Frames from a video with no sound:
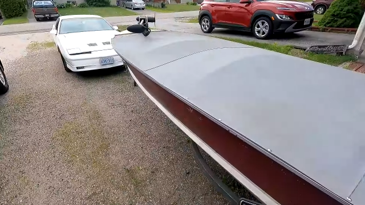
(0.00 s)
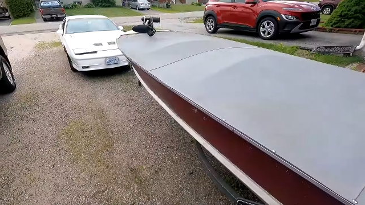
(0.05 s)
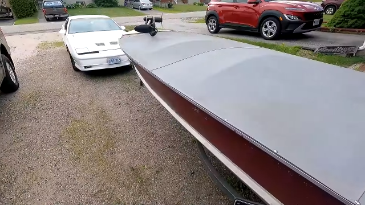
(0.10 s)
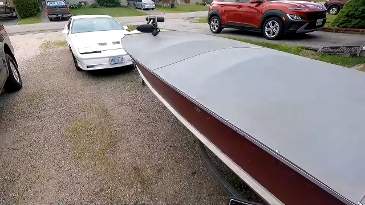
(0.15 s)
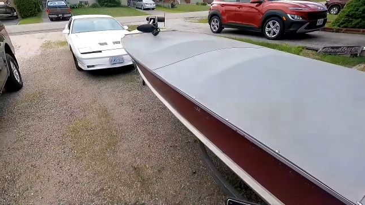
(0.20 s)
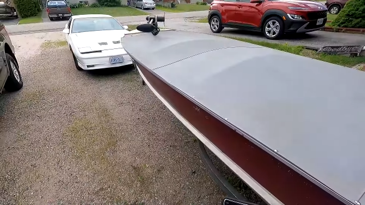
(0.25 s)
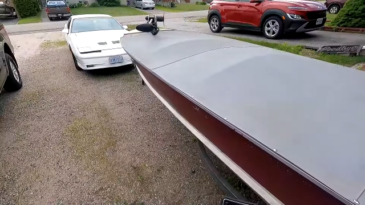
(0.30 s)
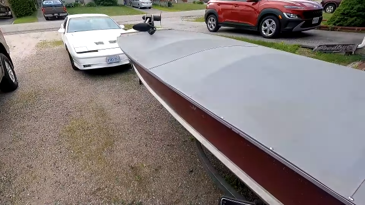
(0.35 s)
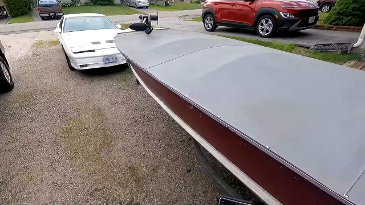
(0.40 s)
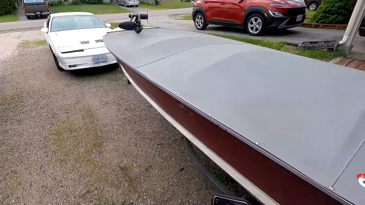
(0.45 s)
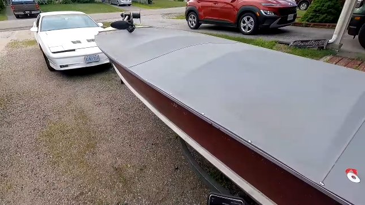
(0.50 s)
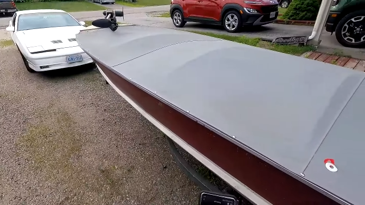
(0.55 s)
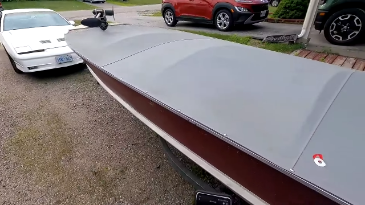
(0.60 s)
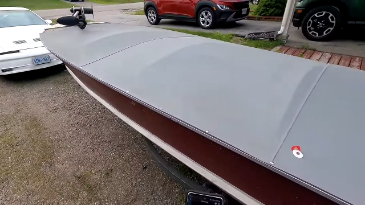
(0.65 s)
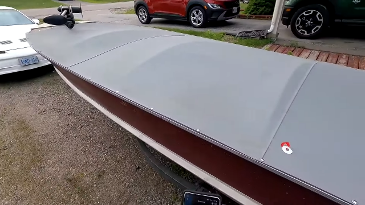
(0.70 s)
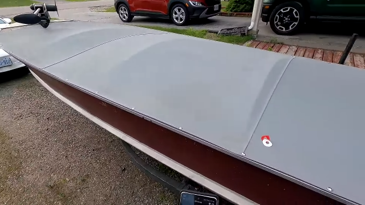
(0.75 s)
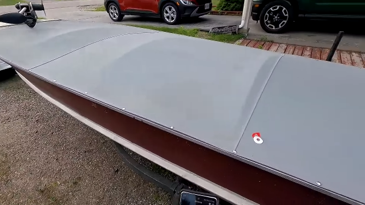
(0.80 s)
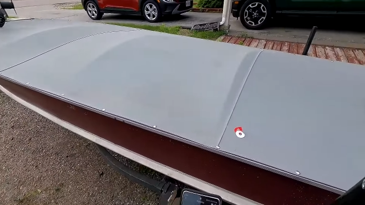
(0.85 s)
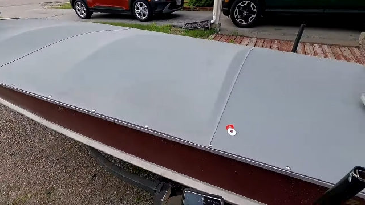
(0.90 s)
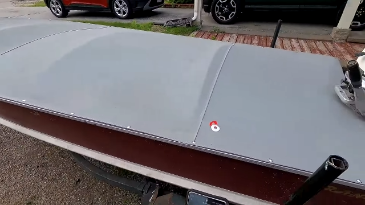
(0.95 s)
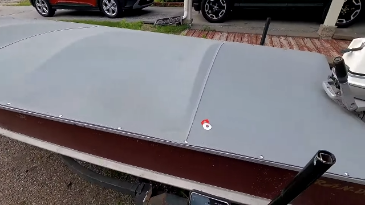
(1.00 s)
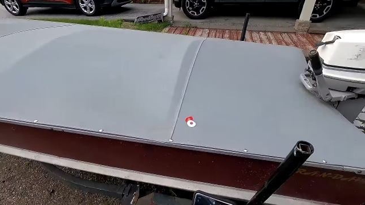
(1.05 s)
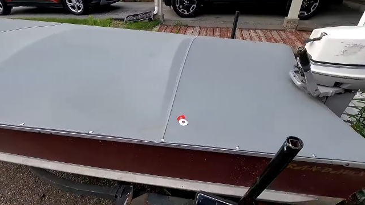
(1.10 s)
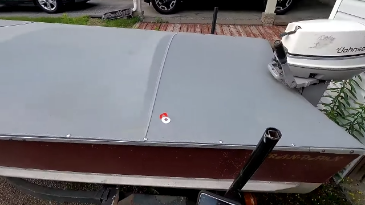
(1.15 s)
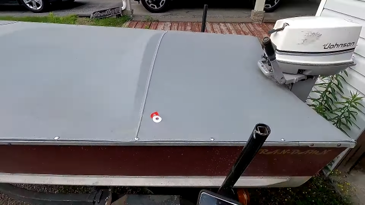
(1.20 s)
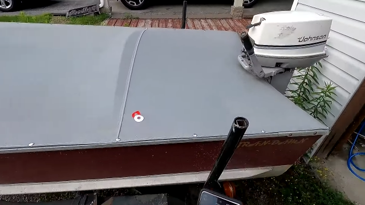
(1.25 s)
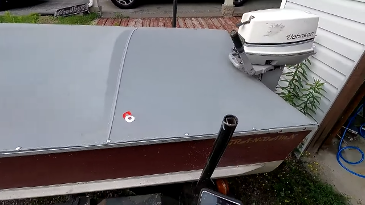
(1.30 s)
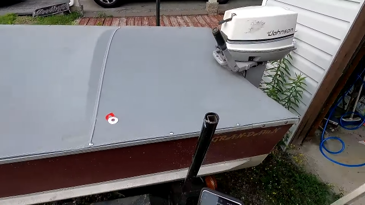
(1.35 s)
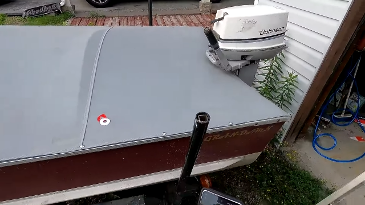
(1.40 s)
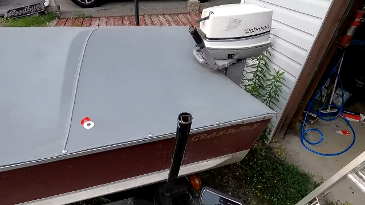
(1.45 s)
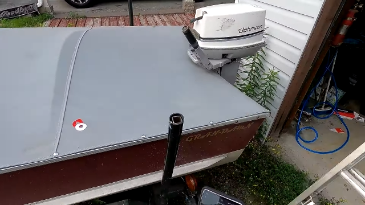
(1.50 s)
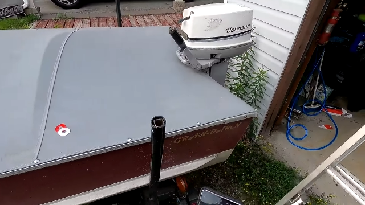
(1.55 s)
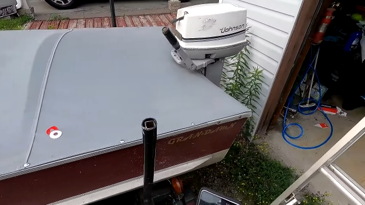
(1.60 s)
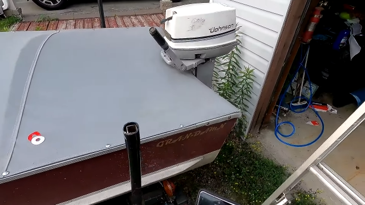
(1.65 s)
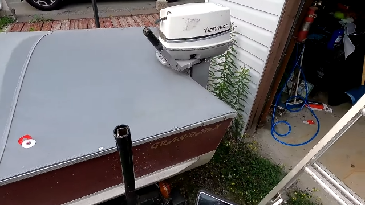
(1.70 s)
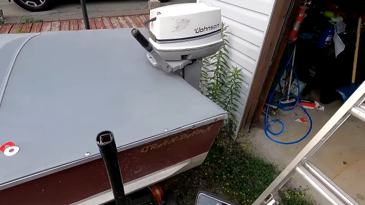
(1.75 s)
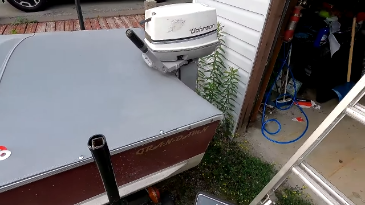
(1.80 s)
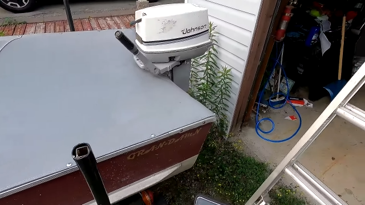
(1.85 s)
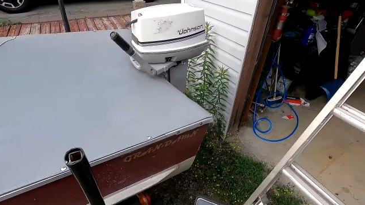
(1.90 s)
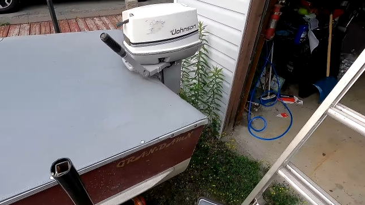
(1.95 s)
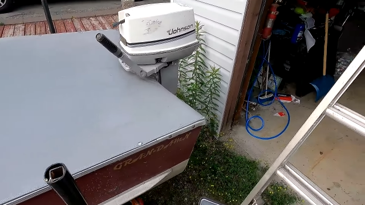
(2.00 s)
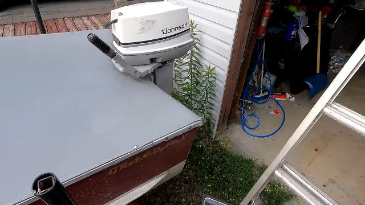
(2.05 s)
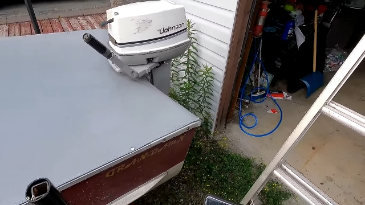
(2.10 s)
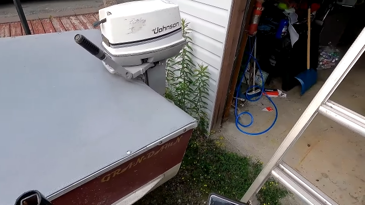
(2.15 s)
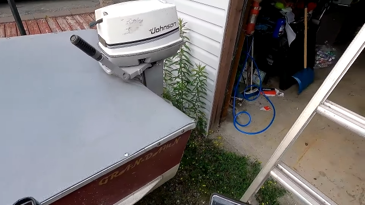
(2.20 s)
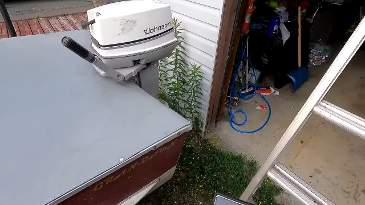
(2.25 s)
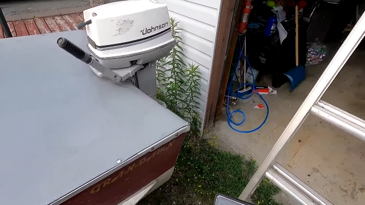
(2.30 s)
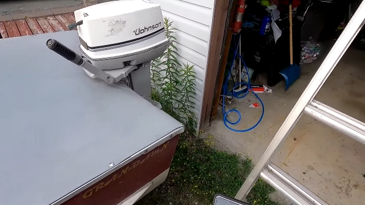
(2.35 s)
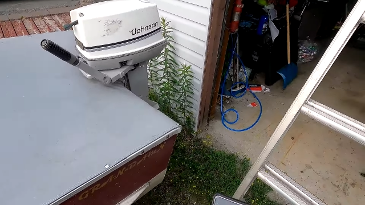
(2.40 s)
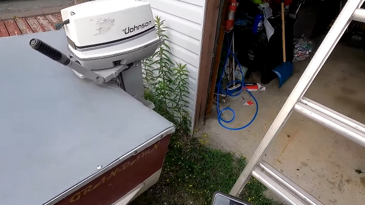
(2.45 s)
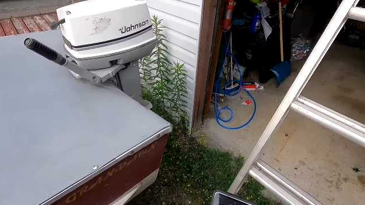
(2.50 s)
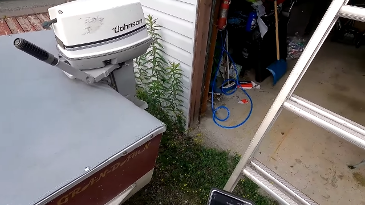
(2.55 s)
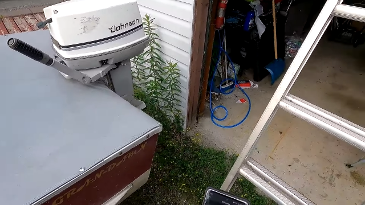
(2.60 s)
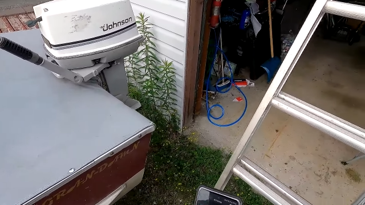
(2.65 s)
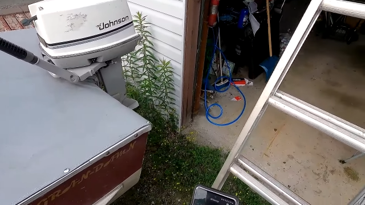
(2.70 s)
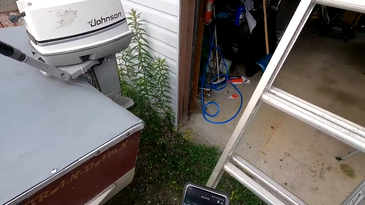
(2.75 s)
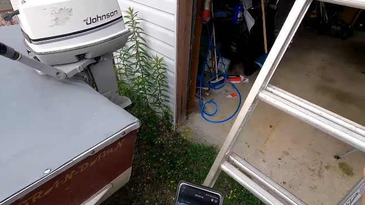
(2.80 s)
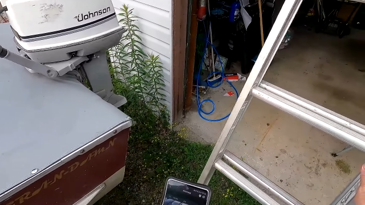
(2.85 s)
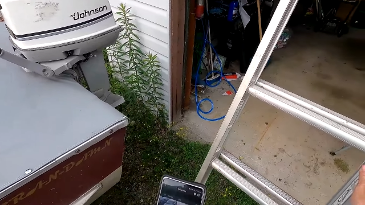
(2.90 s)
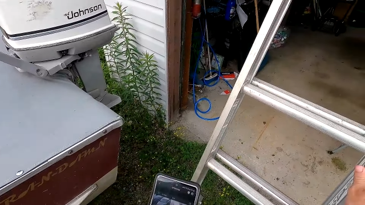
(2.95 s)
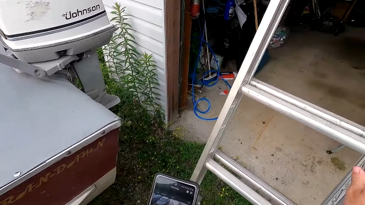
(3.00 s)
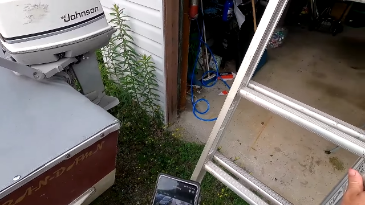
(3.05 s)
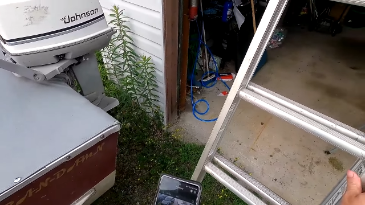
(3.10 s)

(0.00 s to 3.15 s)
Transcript: No face is visible, so there are no lips to read.